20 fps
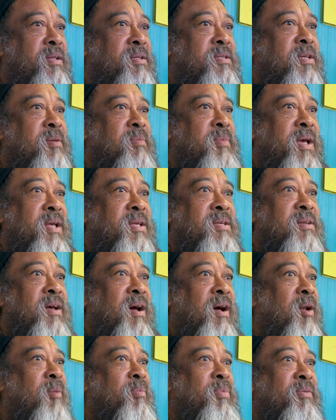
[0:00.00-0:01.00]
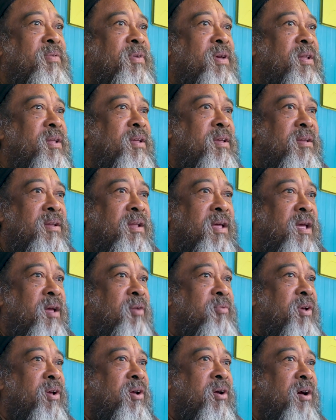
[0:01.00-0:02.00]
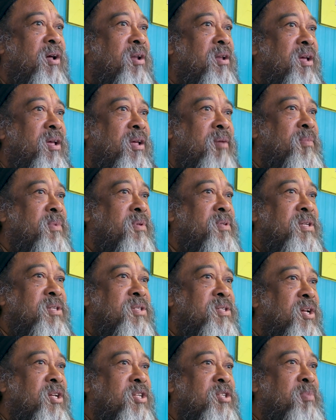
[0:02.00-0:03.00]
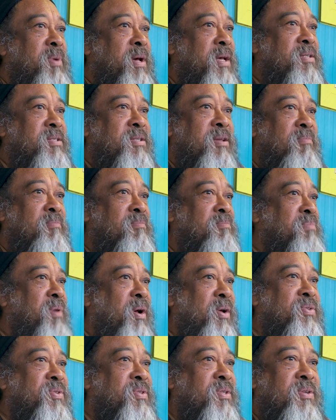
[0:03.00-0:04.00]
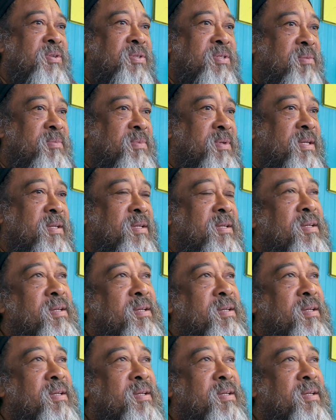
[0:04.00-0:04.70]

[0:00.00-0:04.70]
It seems like it's all-pervading. Like every corner is touched by some person or something.